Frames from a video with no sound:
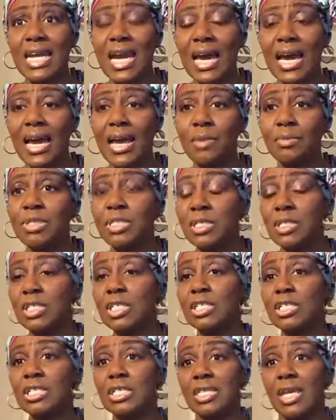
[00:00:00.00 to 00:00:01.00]
times, let's
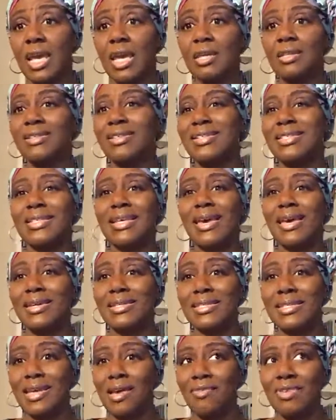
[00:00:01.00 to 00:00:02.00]
say
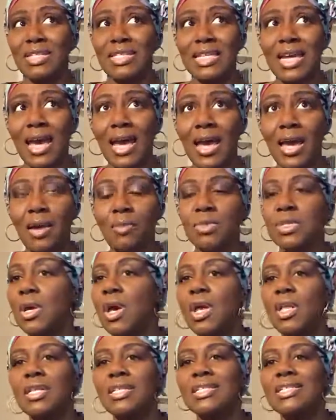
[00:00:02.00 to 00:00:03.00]
7 times,
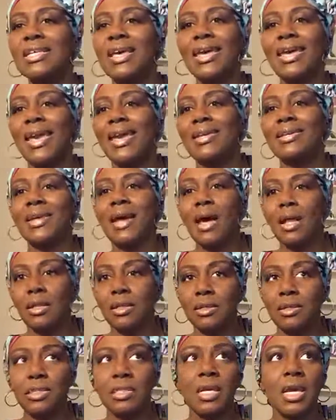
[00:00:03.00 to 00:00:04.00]
let's say
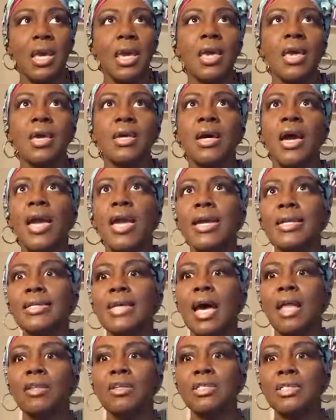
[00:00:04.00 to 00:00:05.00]
$8.
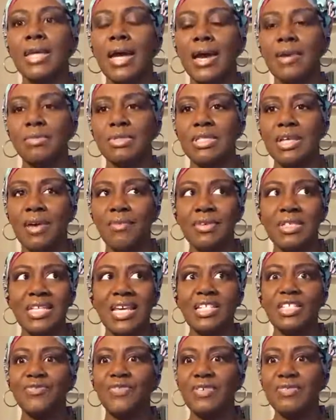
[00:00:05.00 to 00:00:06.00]
$8 times 7,
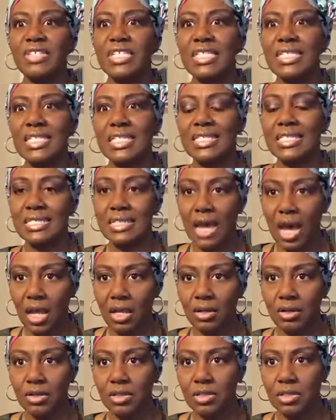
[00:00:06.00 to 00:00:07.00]
that's
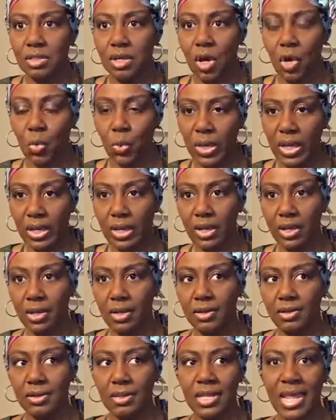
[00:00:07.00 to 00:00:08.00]
$56 a week.
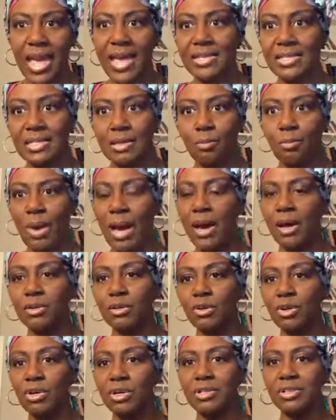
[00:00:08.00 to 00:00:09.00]
That's a
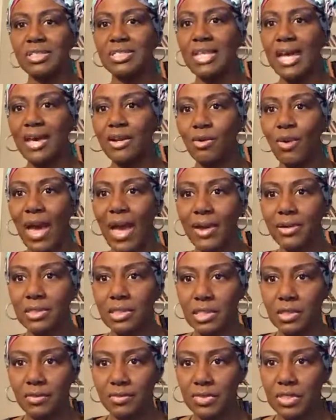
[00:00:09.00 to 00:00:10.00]
bottle of the
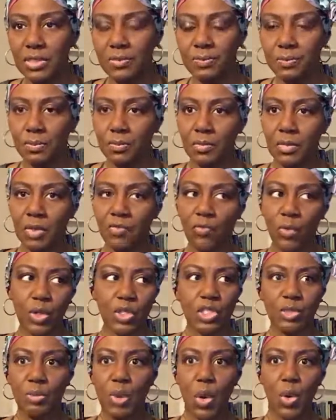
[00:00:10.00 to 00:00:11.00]
Cytoactives for a
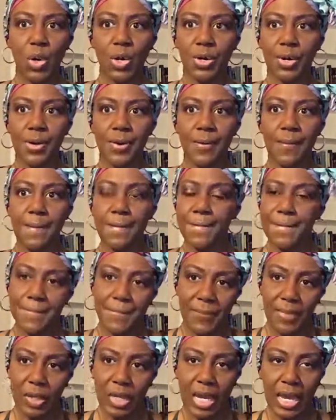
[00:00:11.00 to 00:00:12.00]
smoker.
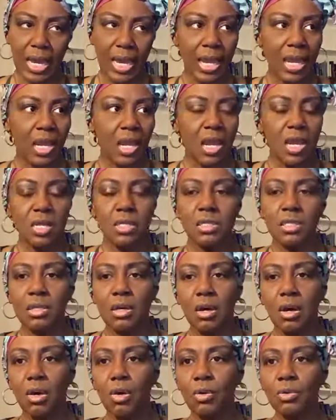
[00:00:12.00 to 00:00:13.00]
Okay,
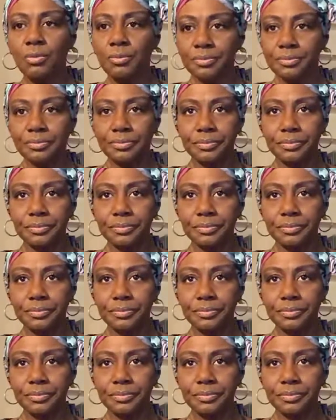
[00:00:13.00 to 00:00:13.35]
so